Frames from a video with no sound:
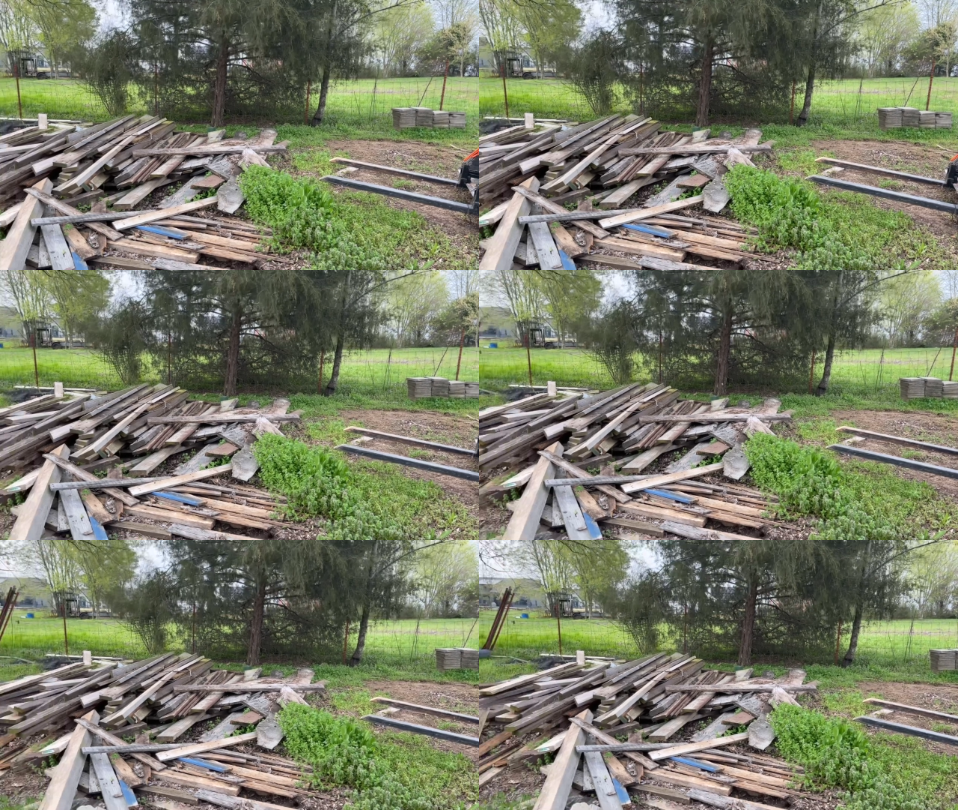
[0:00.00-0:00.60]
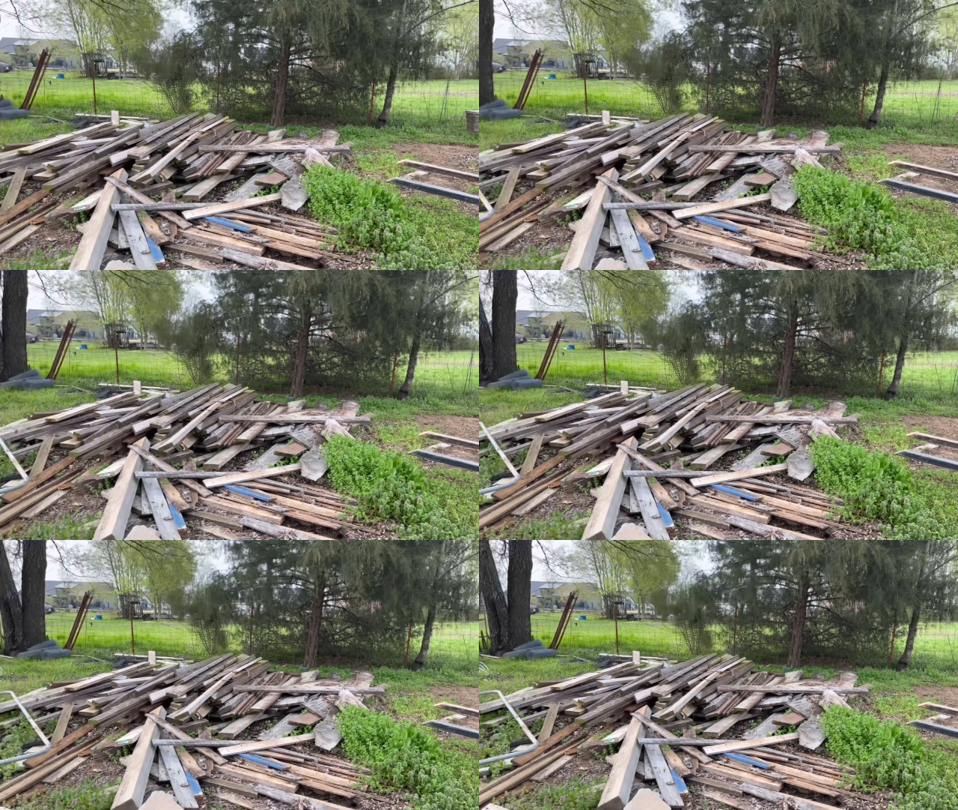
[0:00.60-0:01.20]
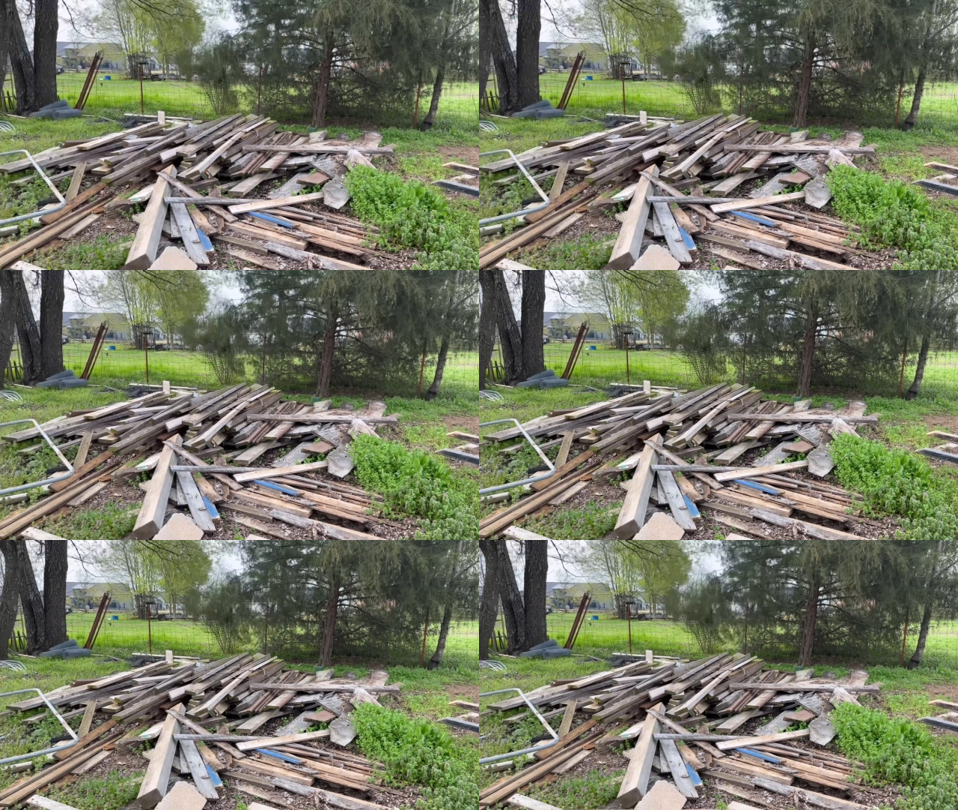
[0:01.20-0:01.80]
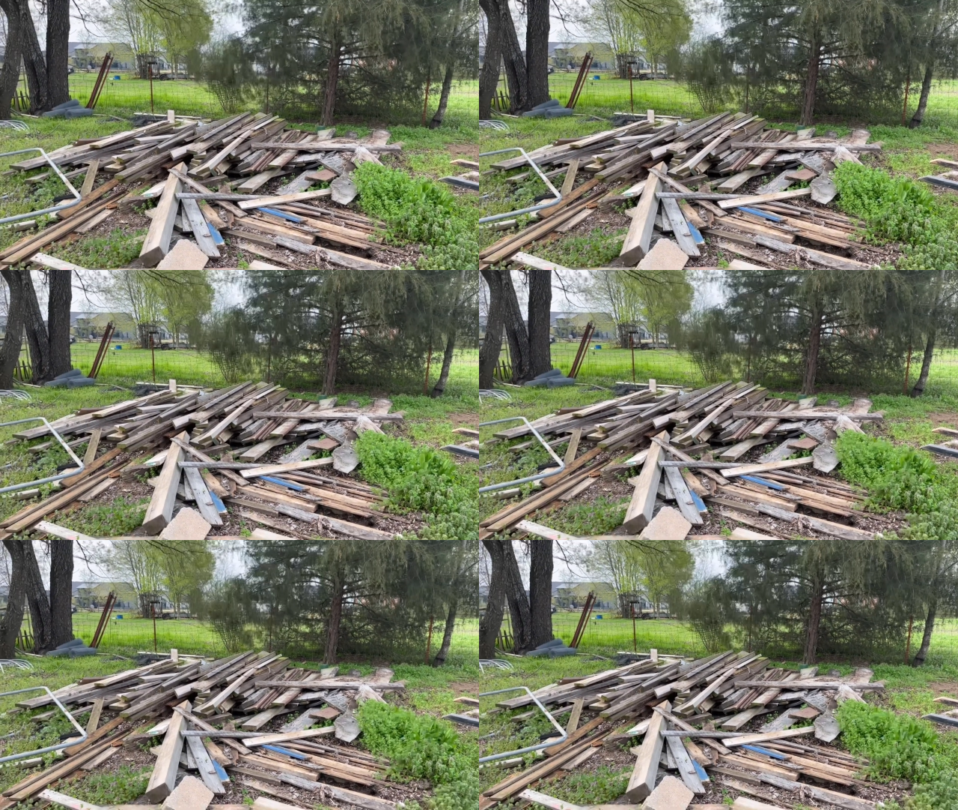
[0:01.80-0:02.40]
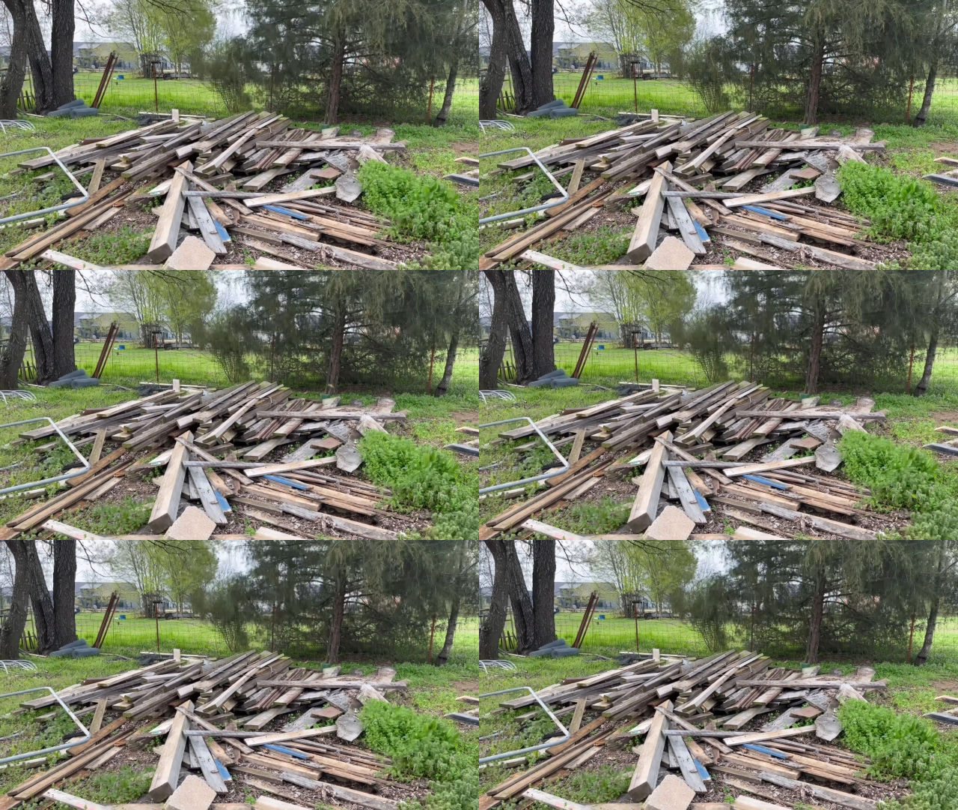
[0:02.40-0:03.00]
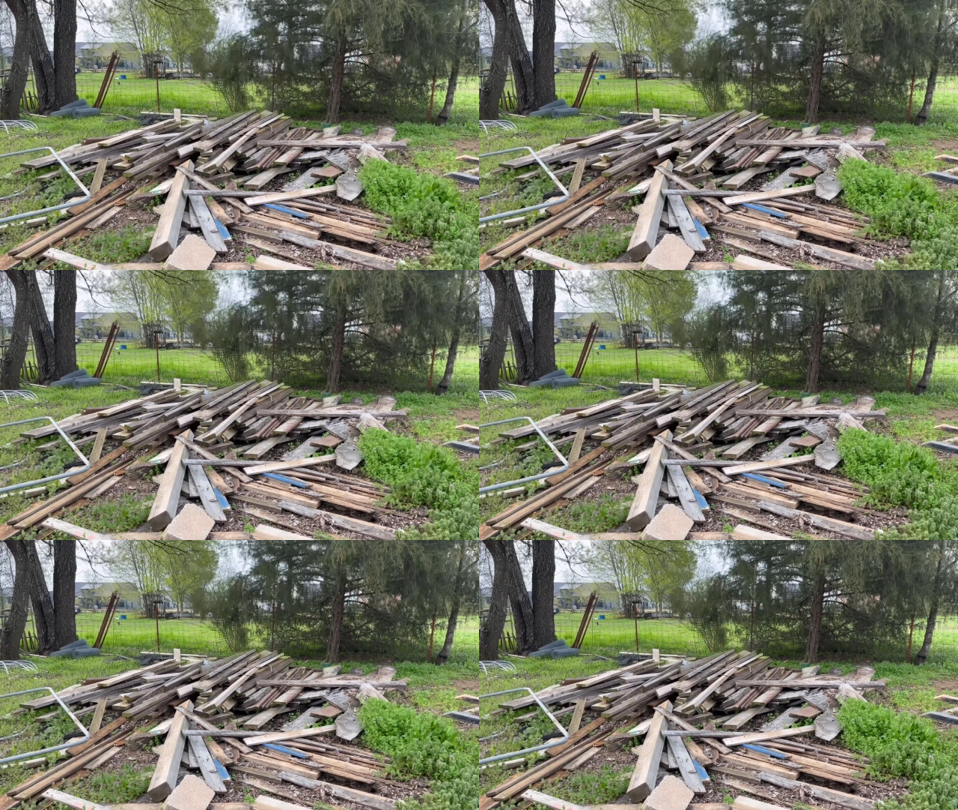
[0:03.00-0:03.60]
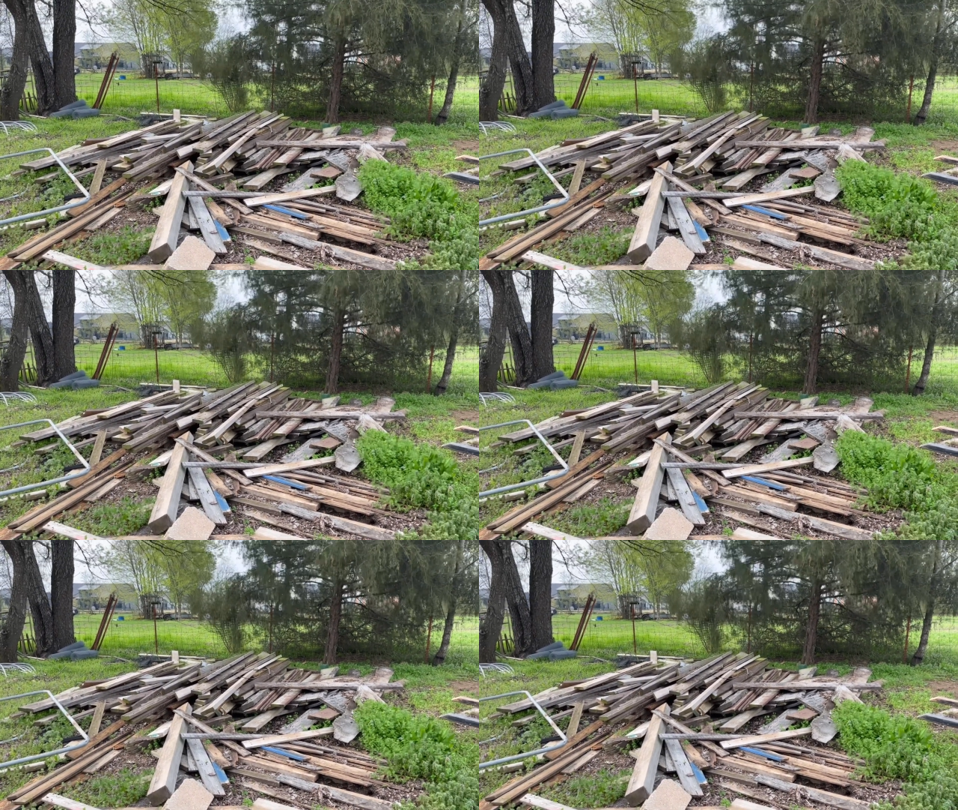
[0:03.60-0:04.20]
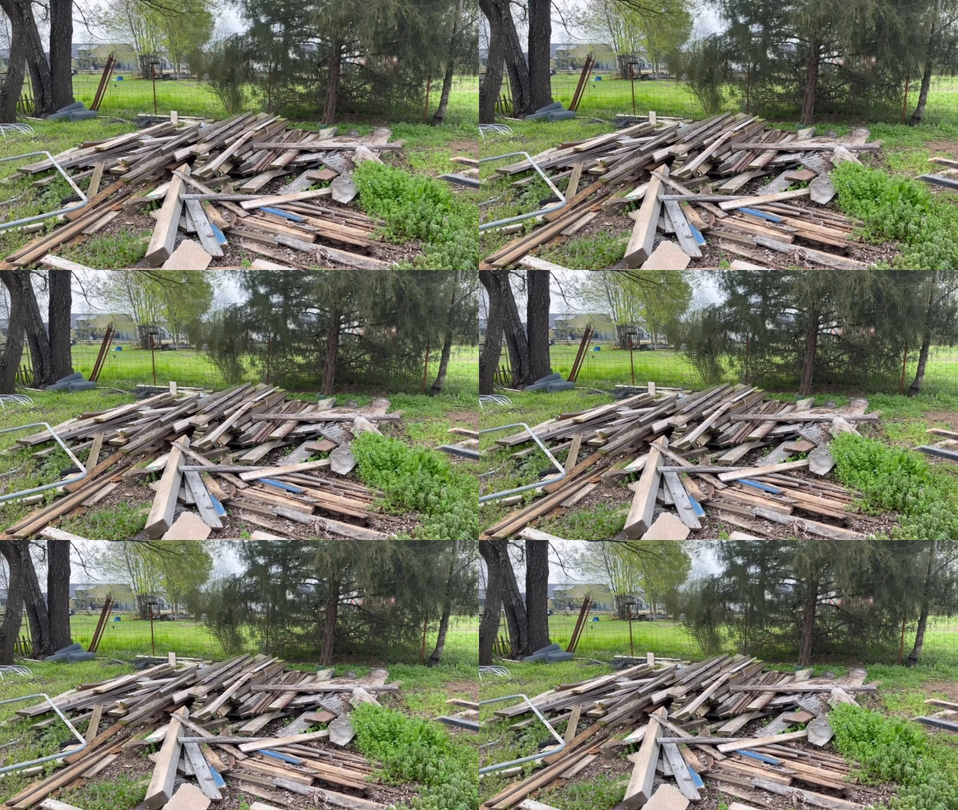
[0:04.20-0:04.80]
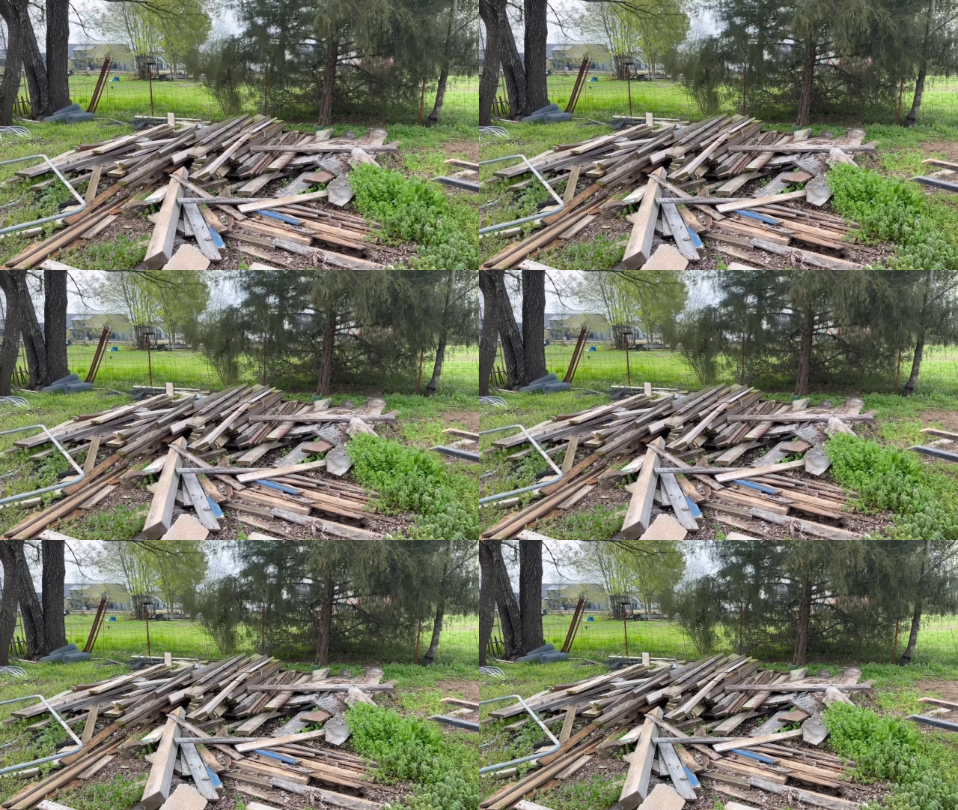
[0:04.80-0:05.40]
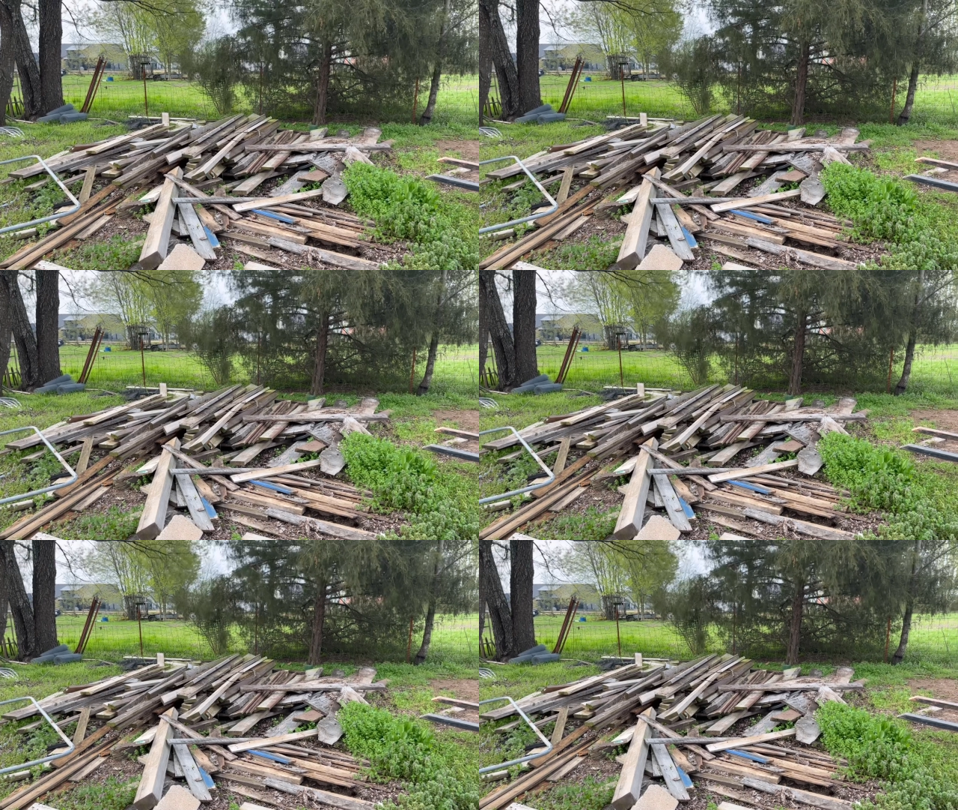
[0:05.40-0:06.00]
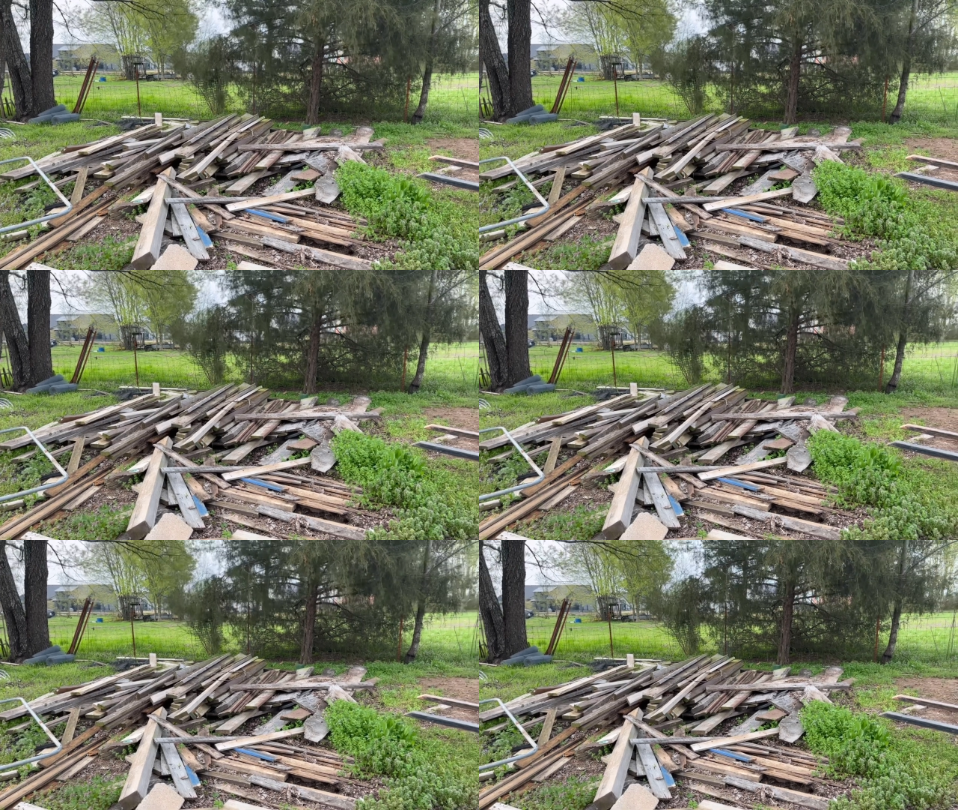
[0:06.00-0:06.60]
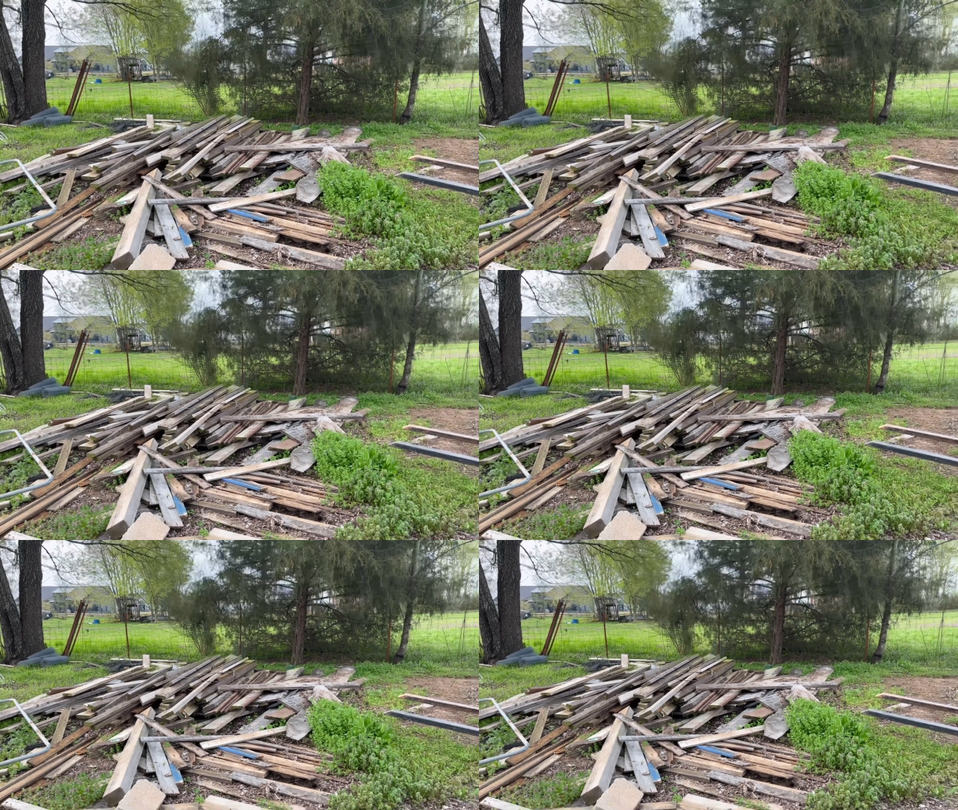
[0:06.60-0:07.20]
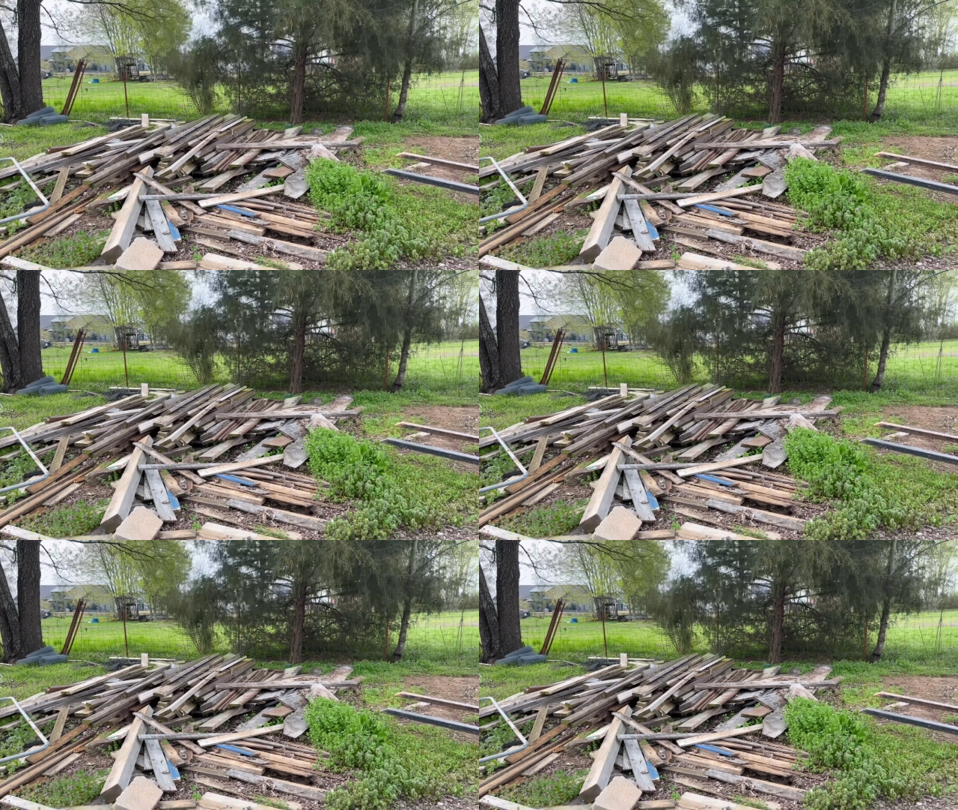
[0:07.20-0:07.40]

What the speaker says: No face is visible, so there are no lips to read.